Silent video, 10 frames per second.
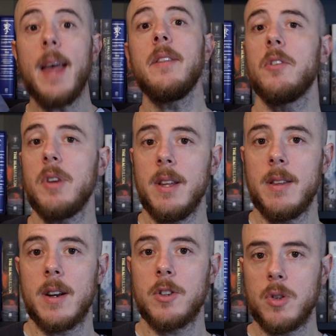any
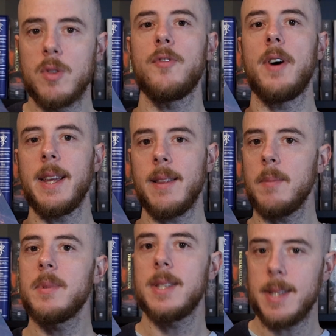reader should find
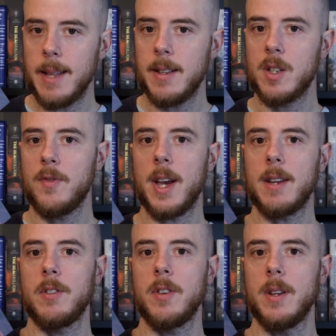them
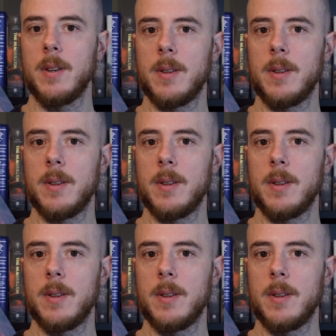satisfactory.